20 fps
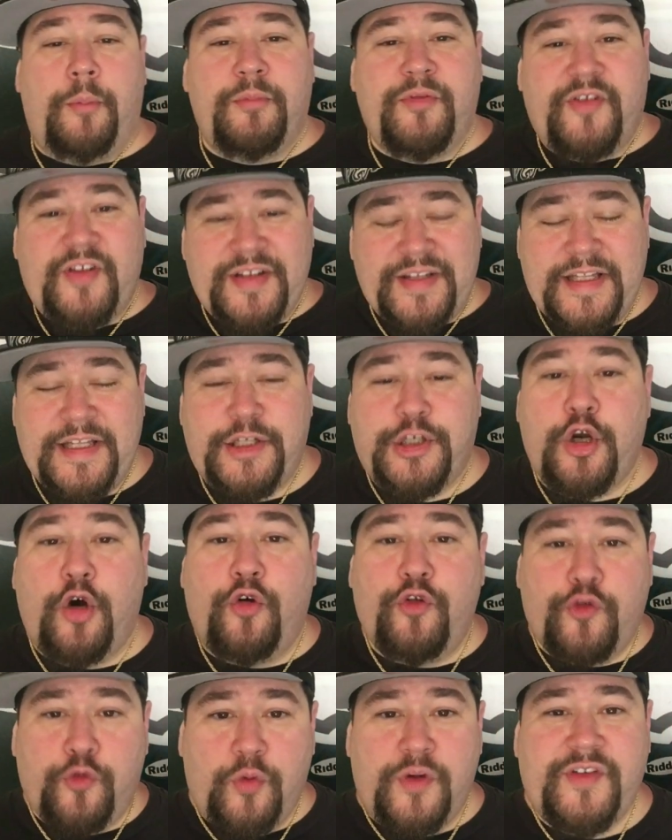Sidney
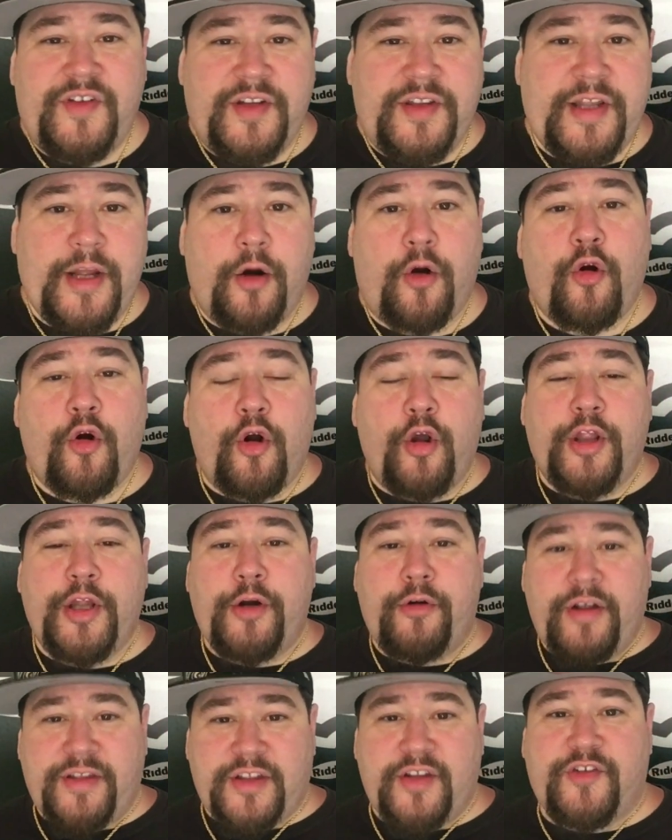Jones was in there
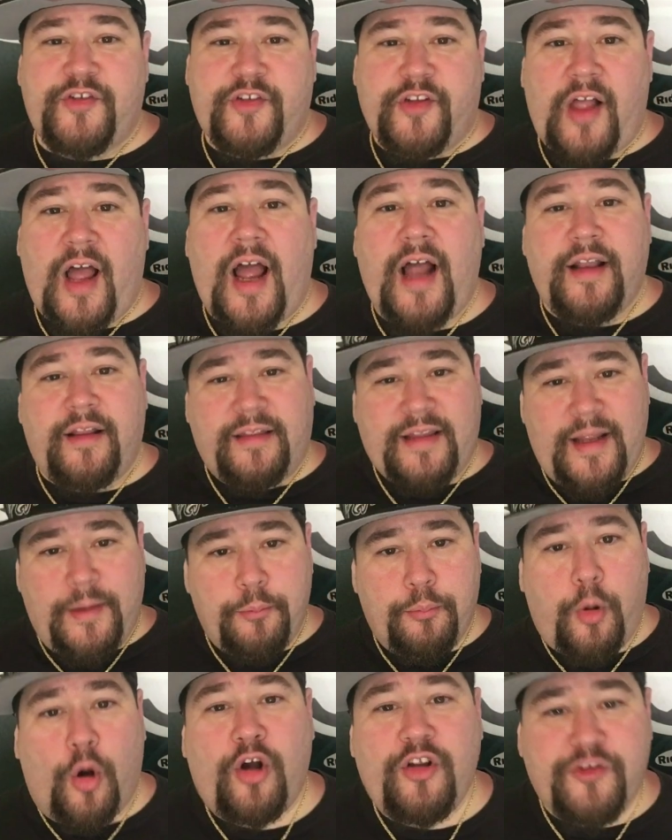earlier at the slot.
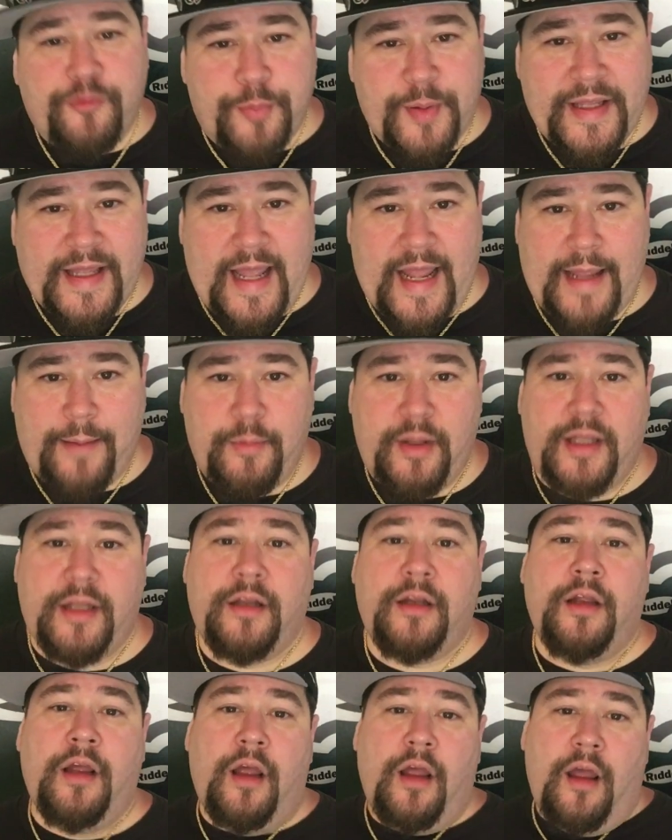Then Bosby came
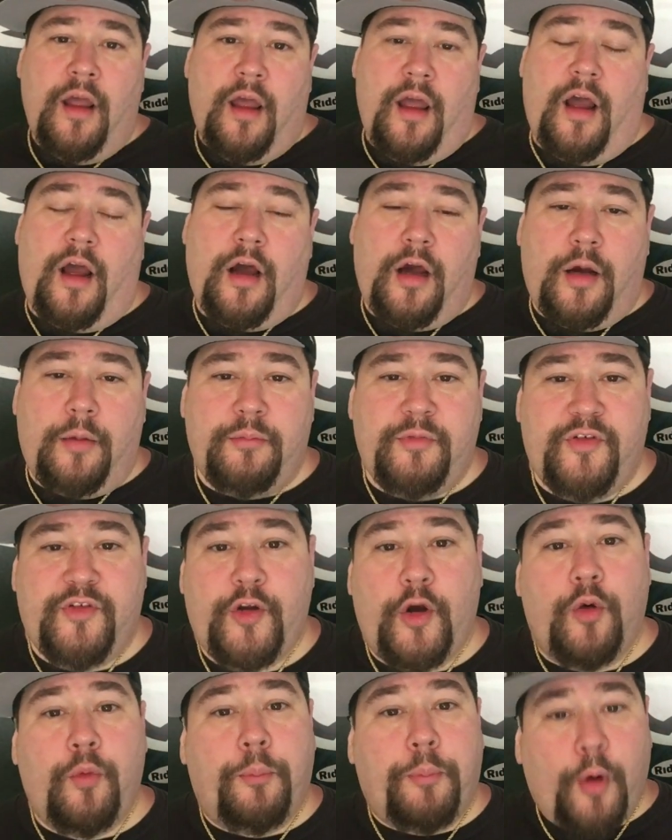in.
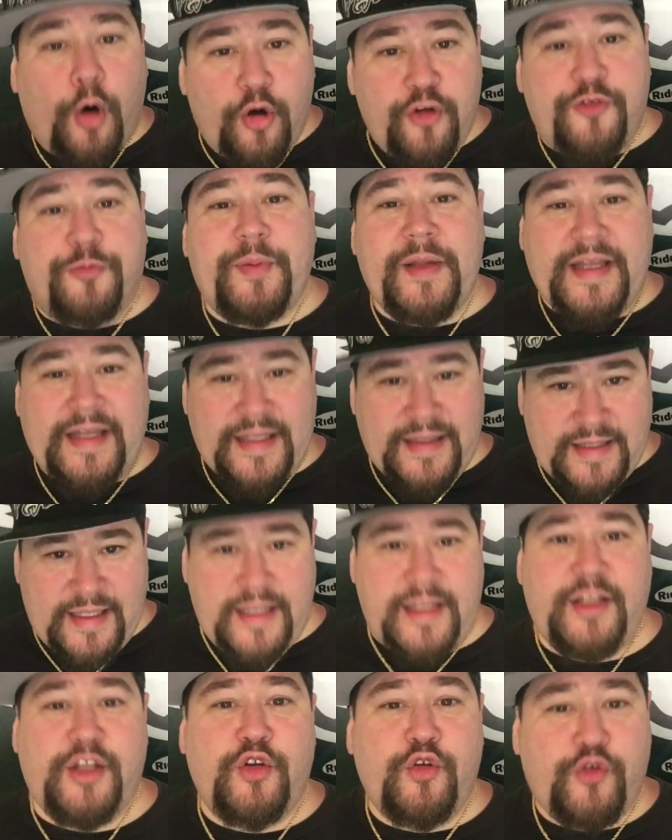So Bosby
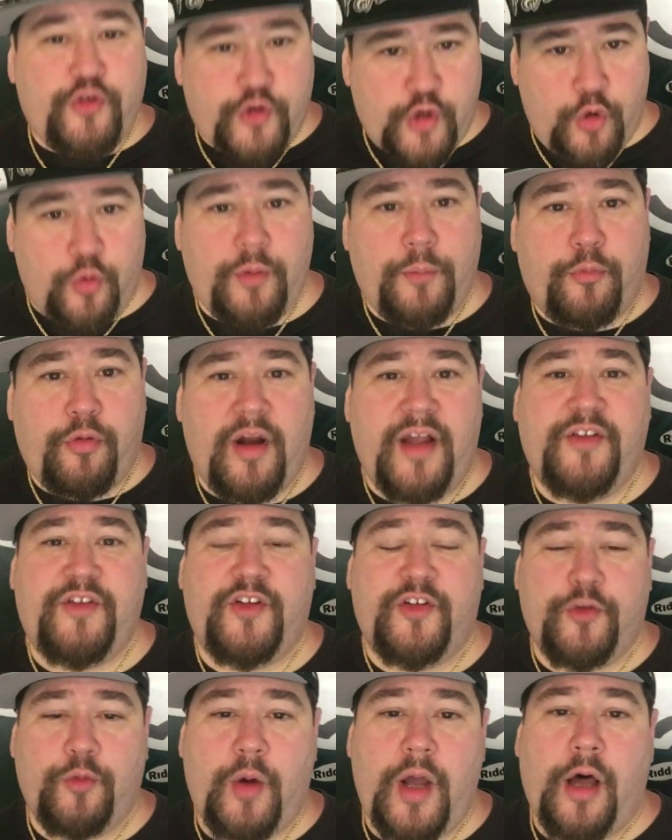continues to
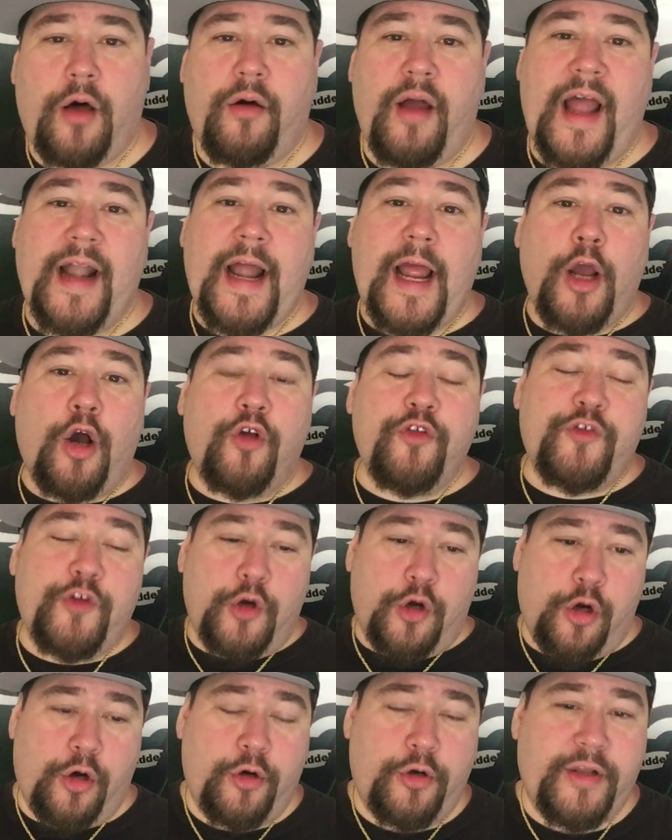impress as well. And I
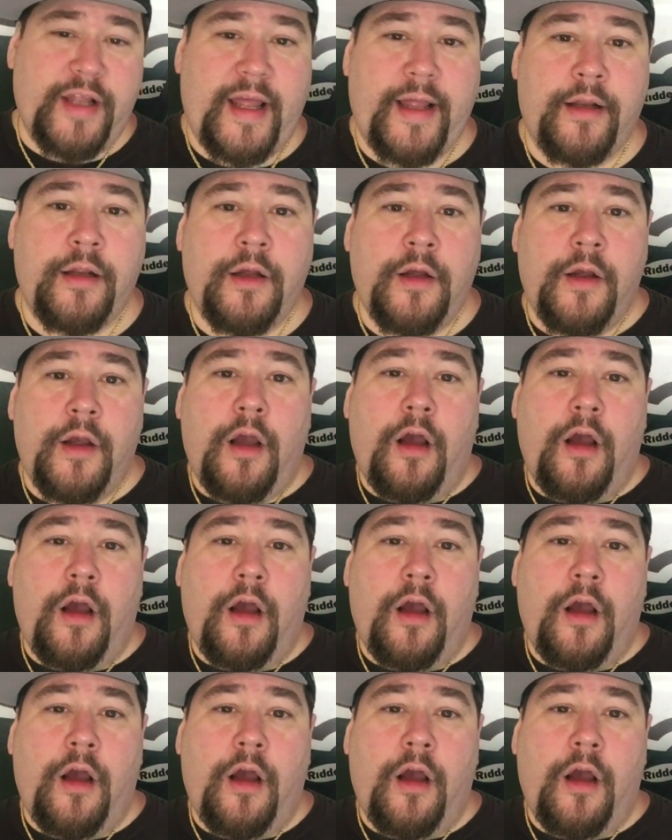also heard that